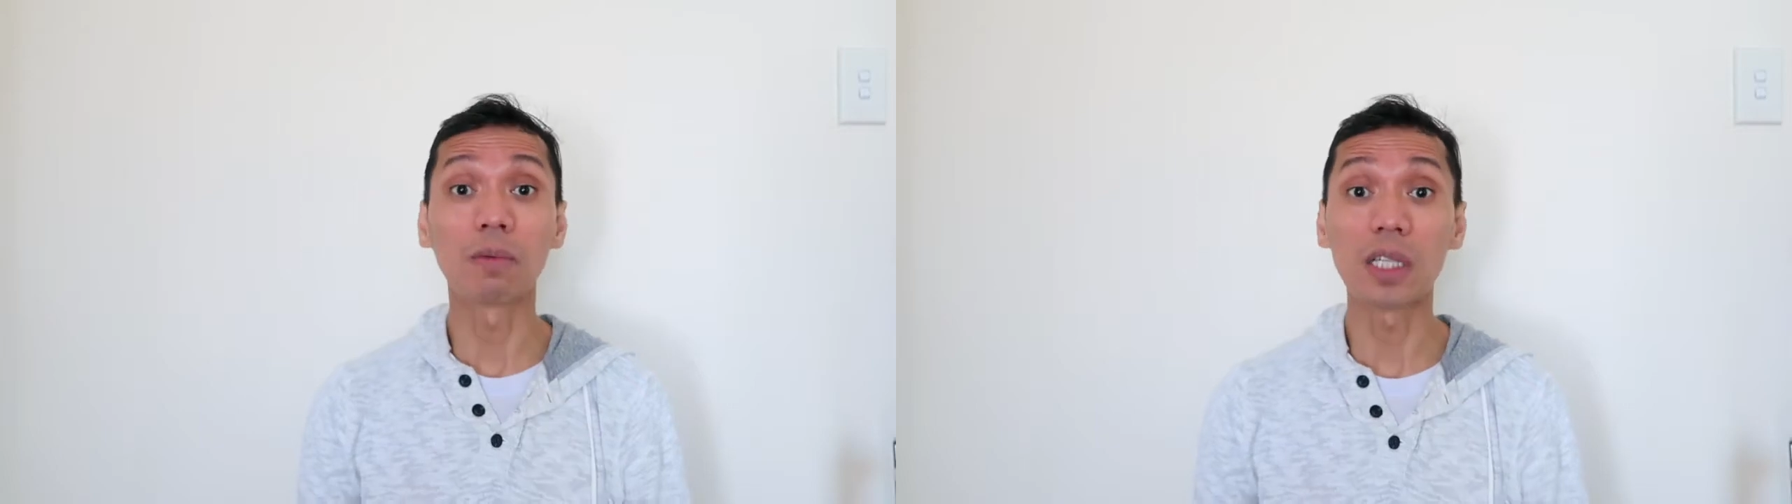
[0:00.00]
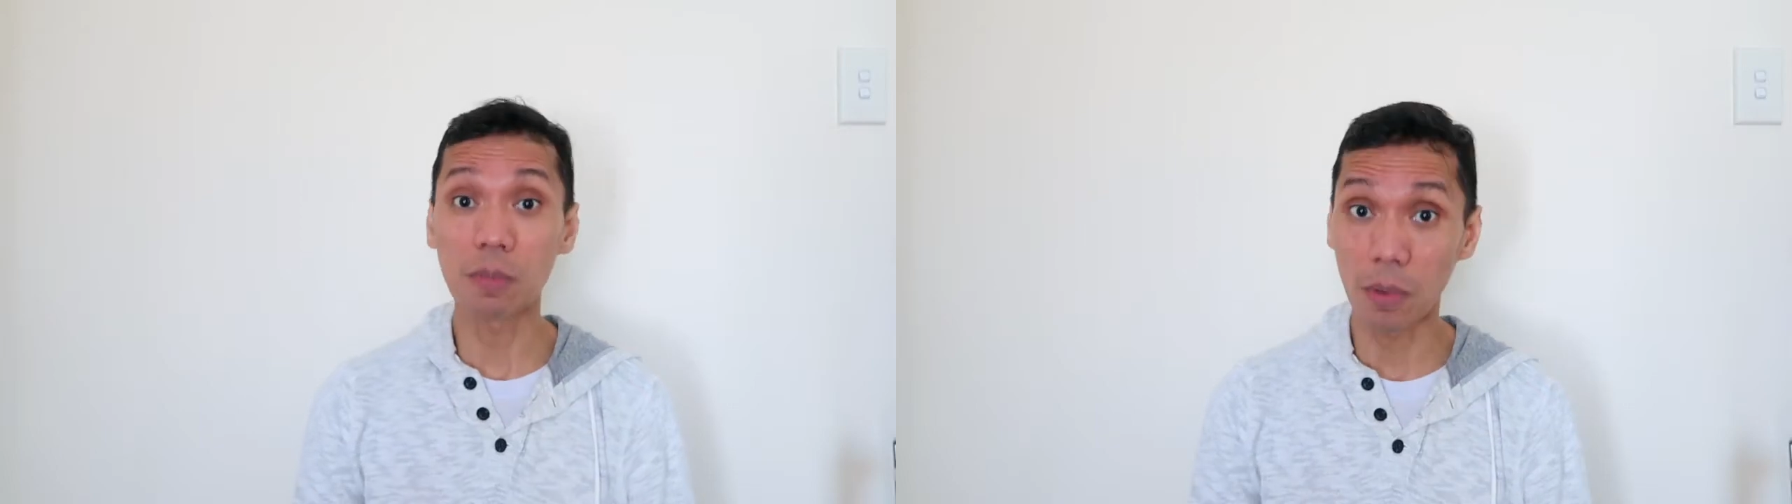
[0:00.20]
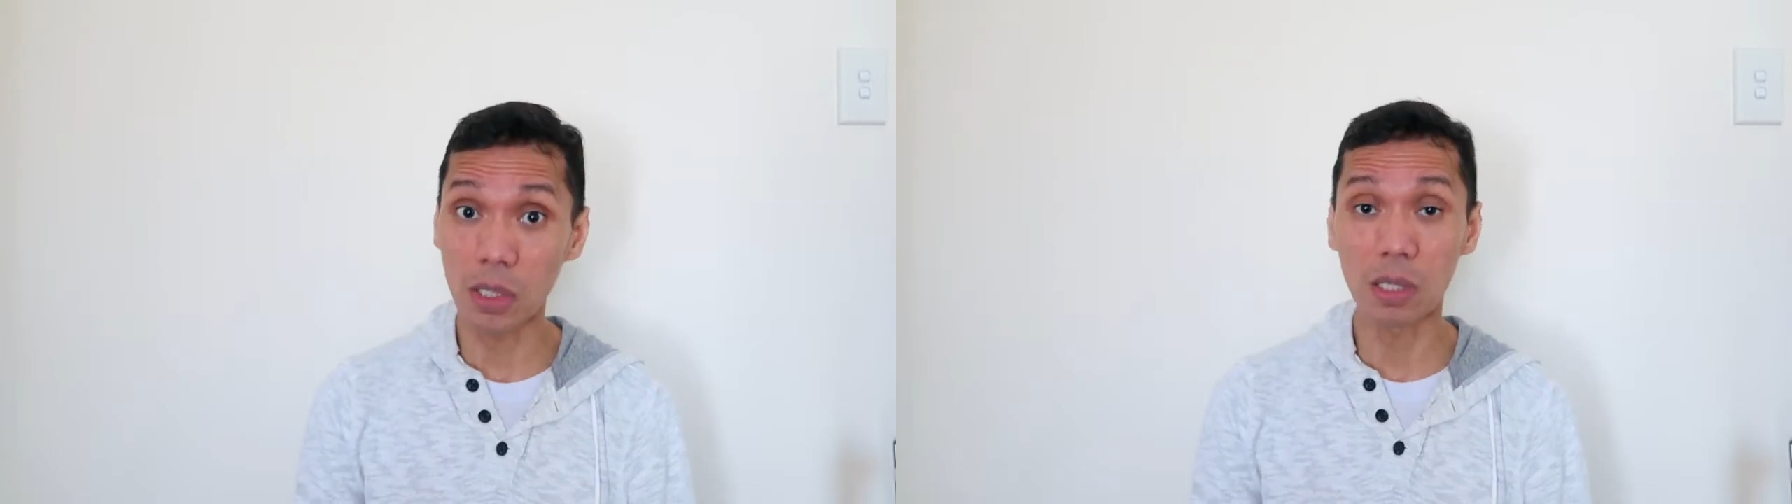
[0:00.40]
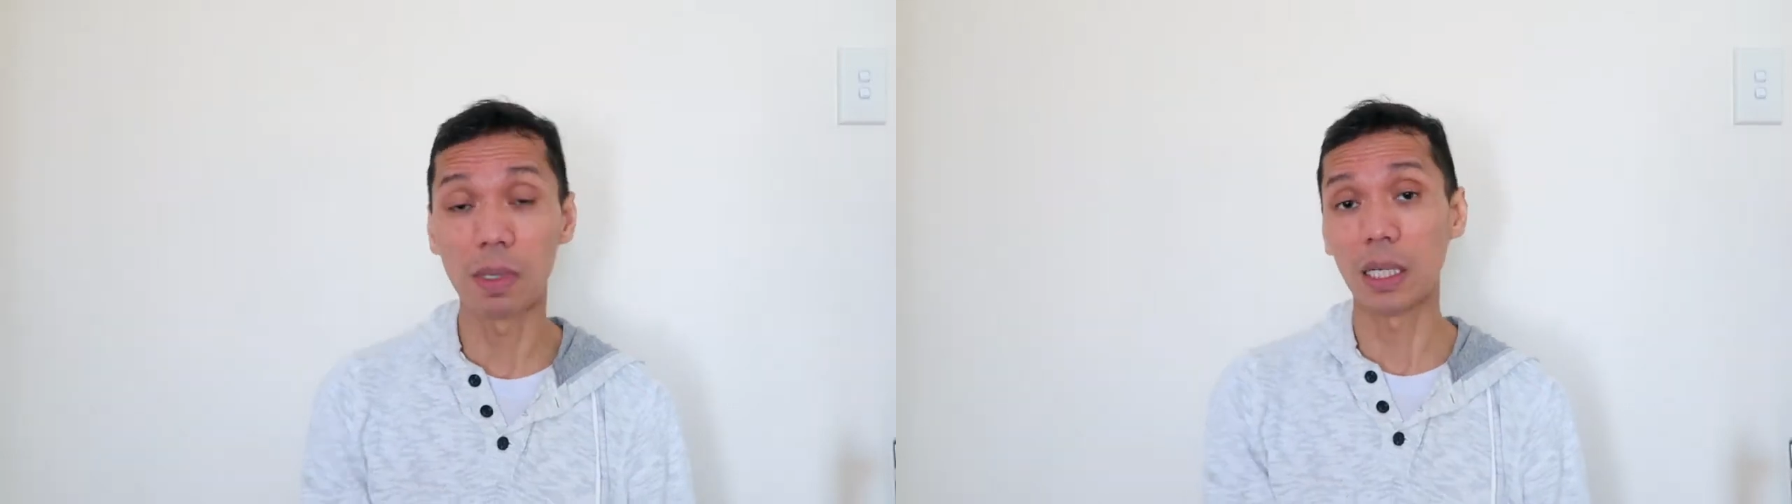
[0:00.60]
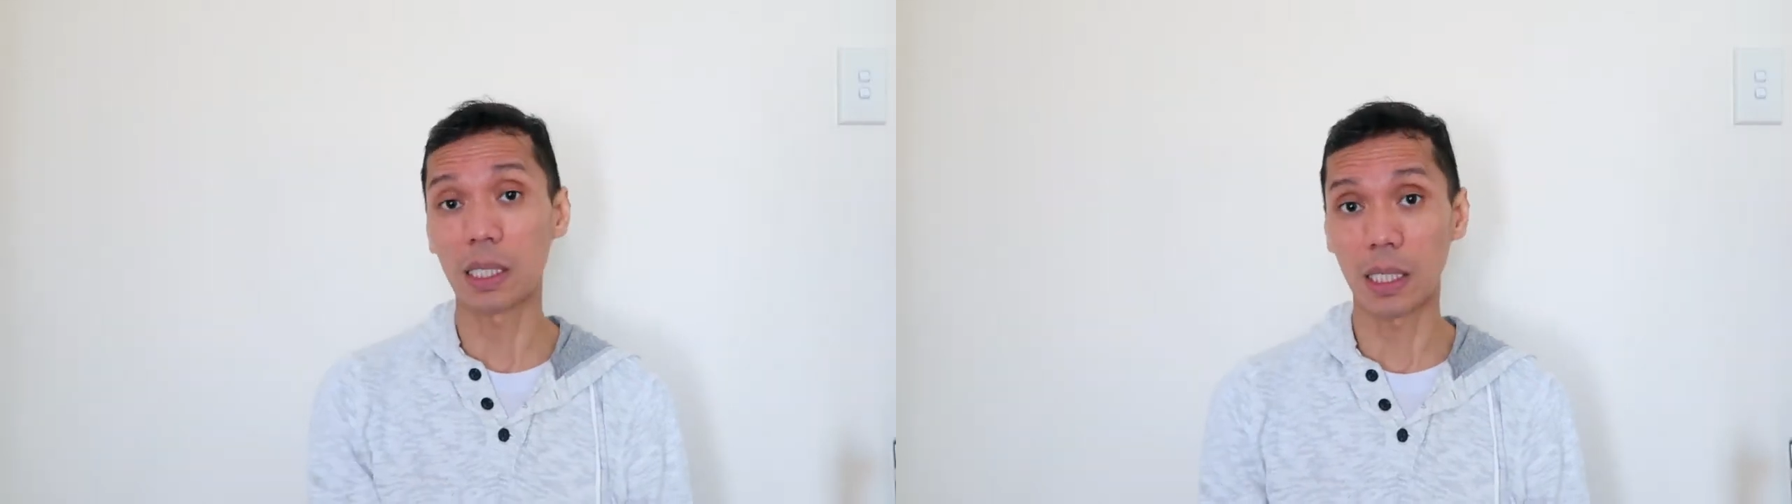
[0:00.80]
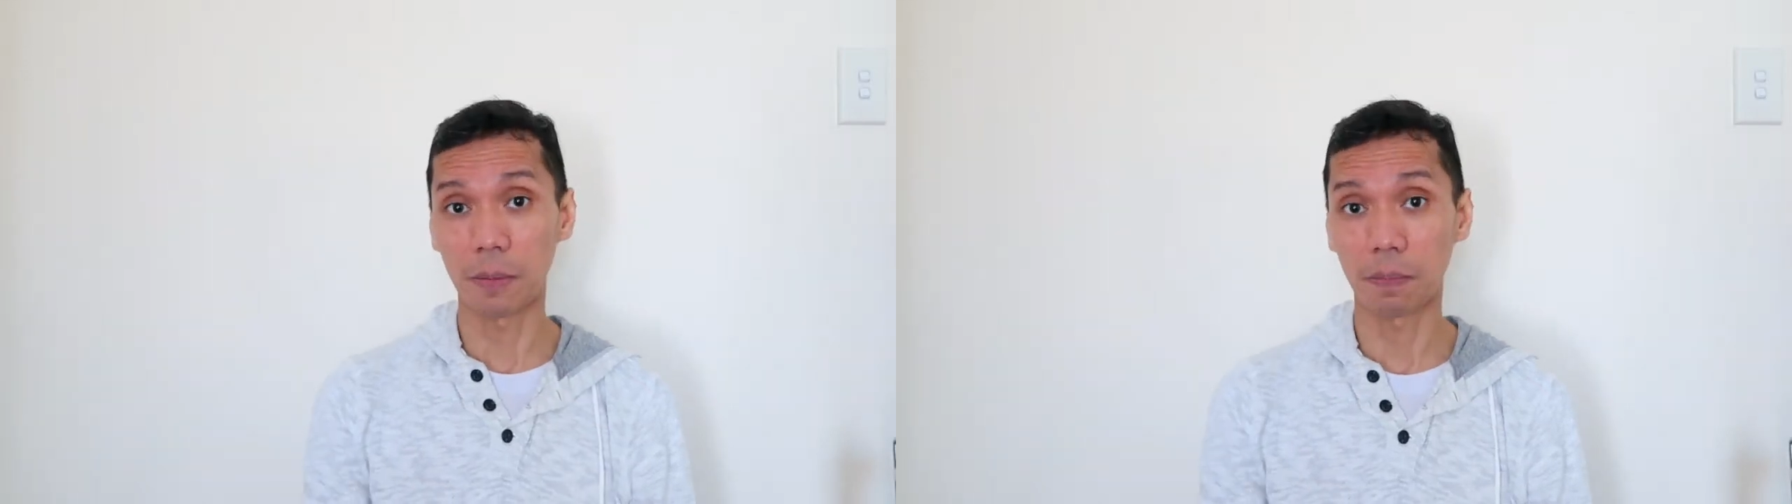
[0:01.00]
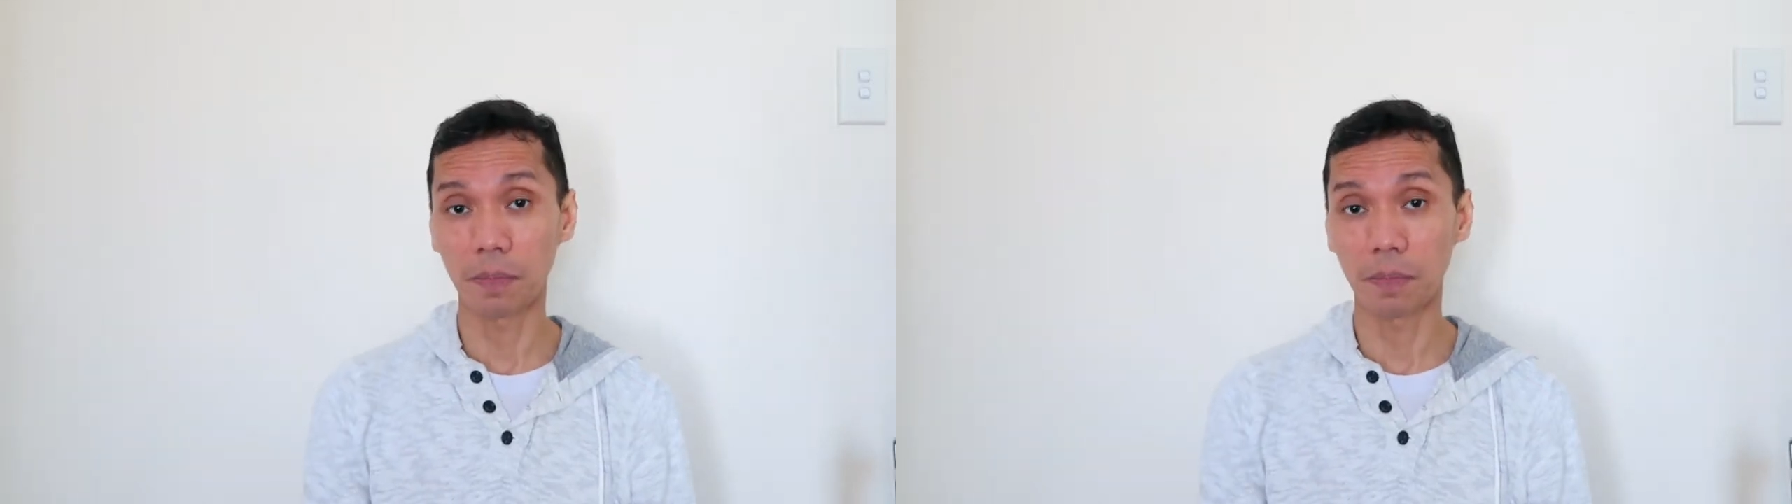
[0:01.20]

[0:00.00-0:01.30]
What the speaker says: responsibility,